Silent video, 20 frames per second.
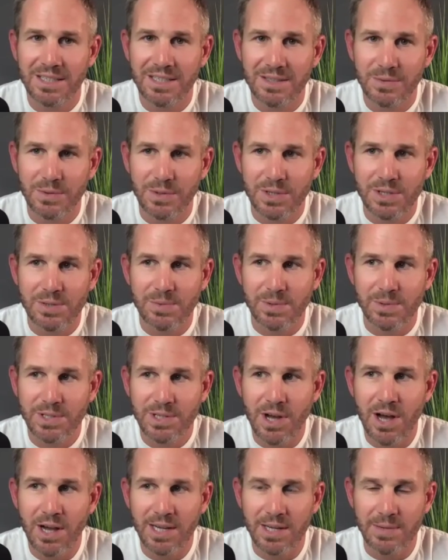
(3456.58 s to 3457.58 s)
we're we're
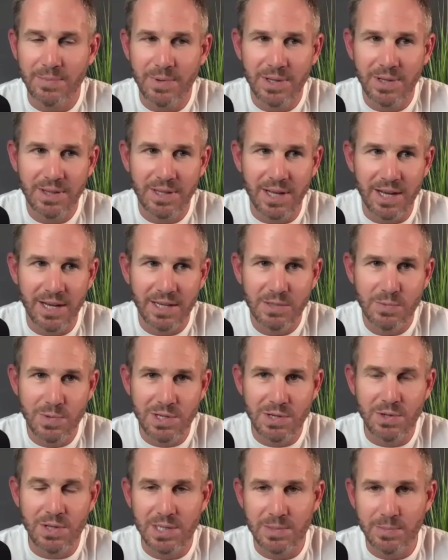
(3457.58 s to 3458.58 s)
talking with because uh, we
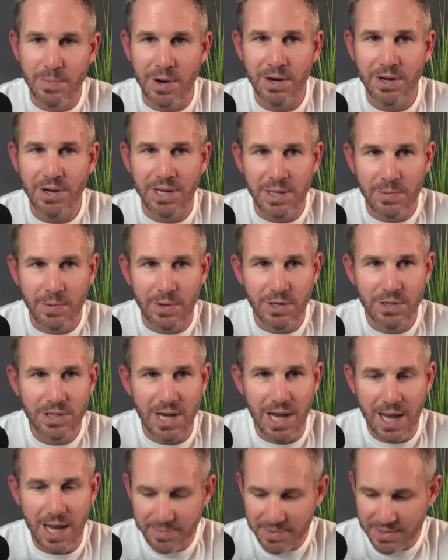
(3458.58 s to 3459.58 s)
do these marketing
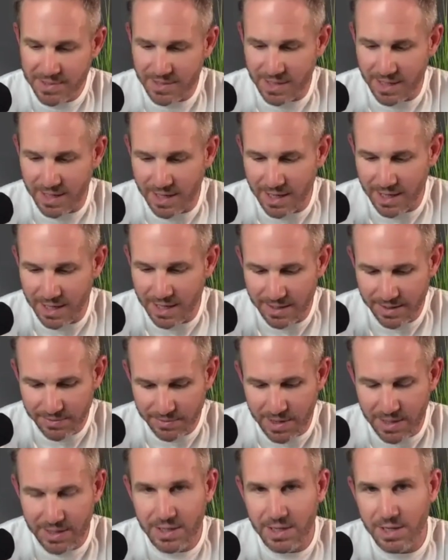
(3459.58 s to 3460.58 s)
workshops uh,
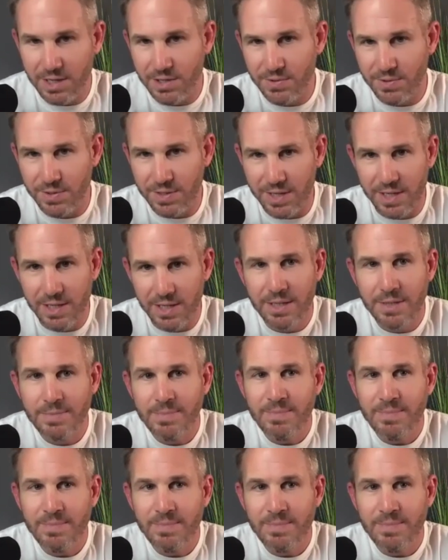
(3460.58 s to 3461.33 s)
throughout the country